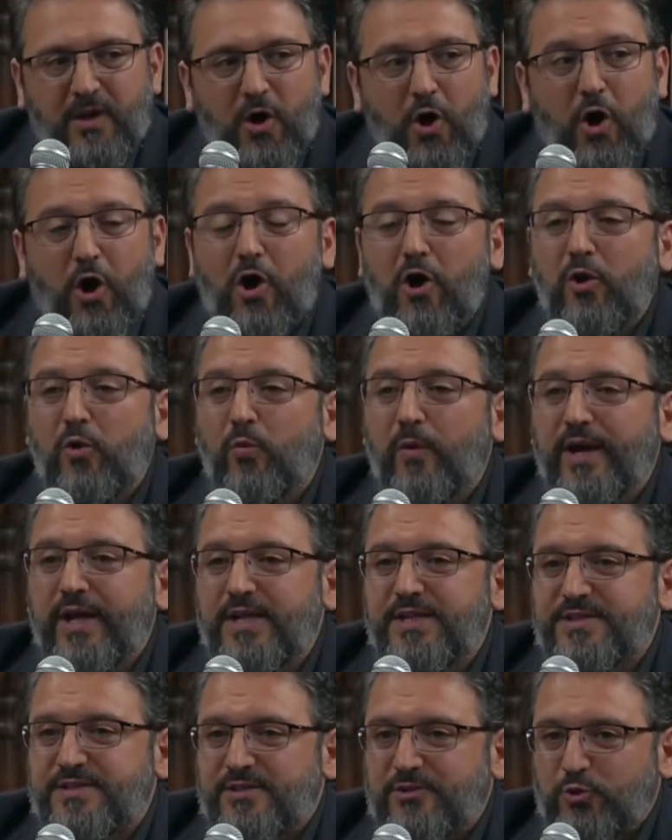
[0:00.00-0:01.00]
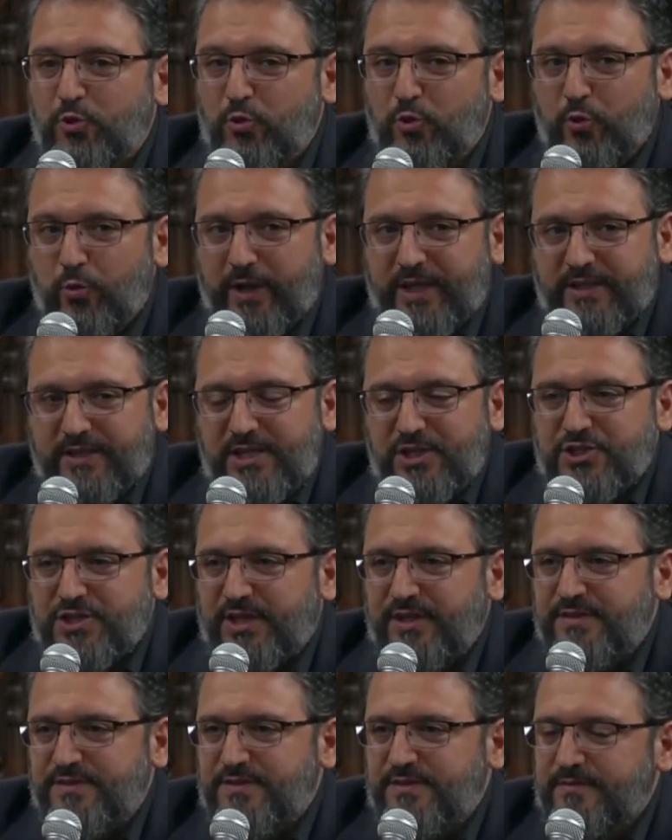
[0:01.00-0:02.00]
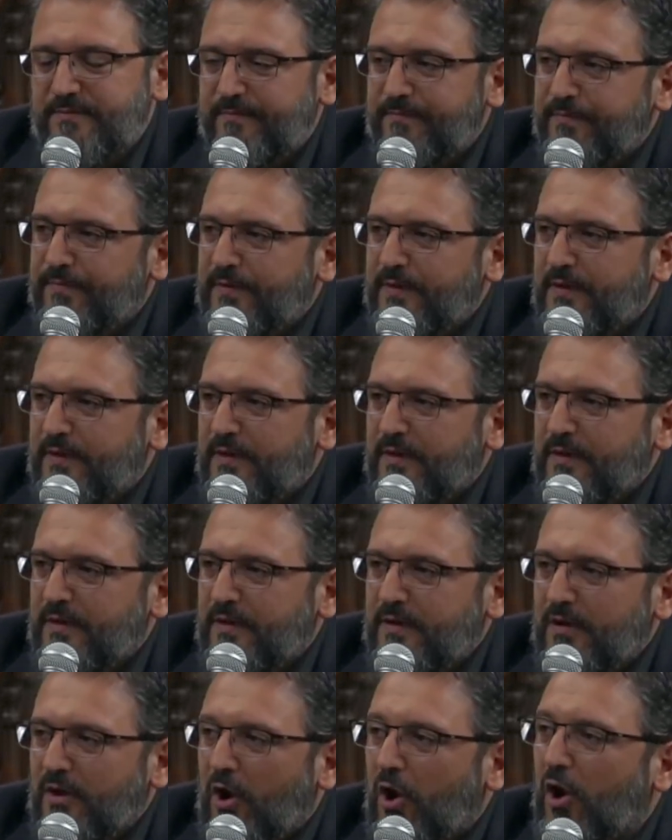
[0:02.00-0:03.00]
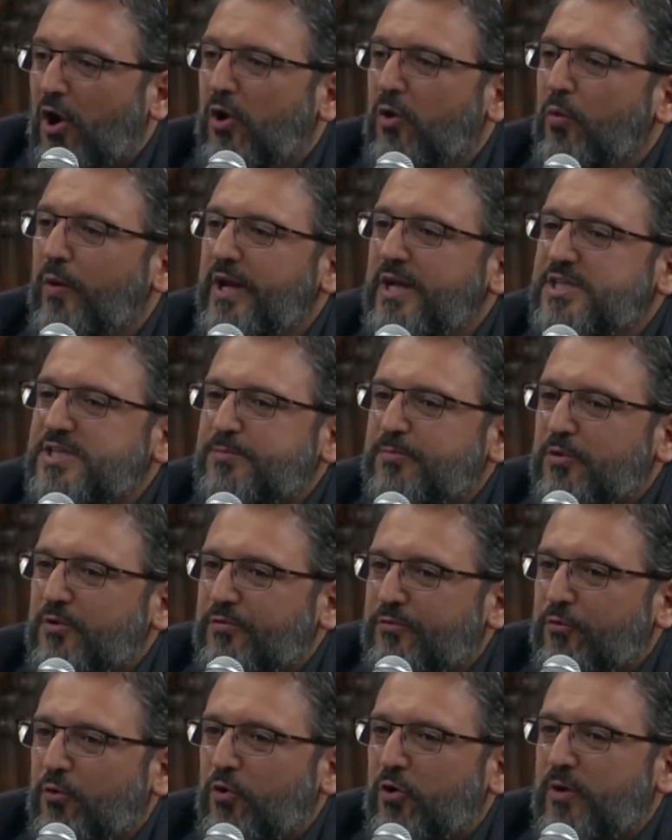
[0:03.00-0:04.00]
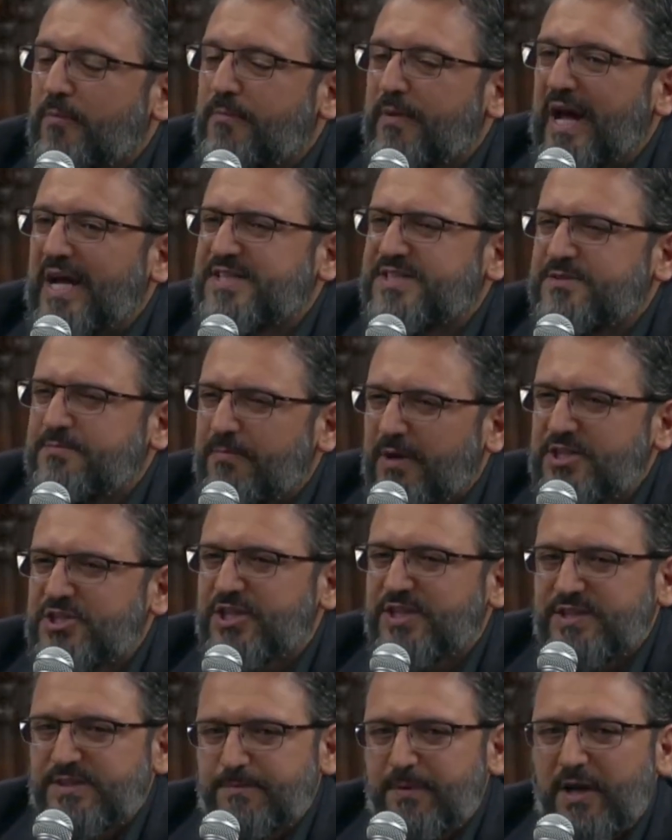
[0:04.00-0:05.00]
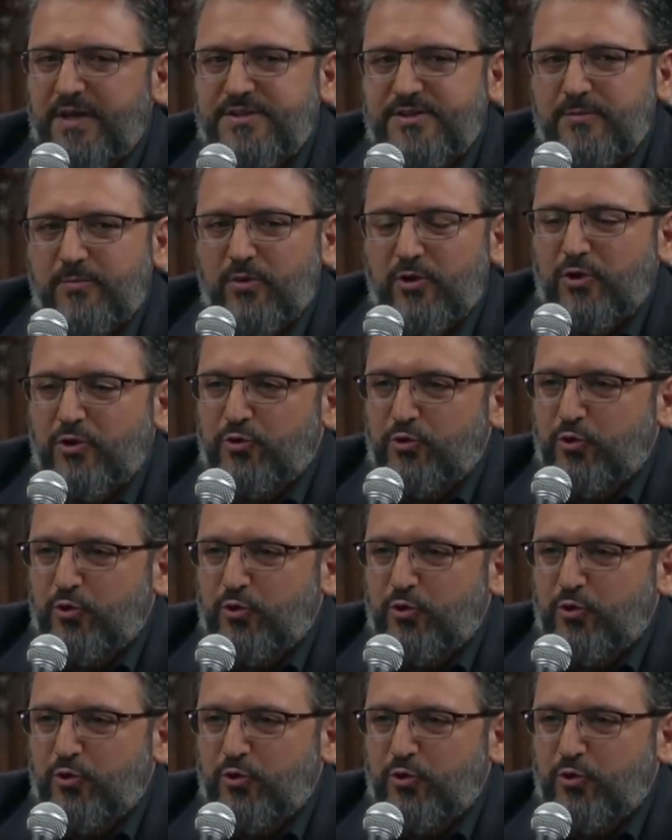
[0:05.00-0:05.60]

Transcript: Always two quick teachings. Always perform as much as possible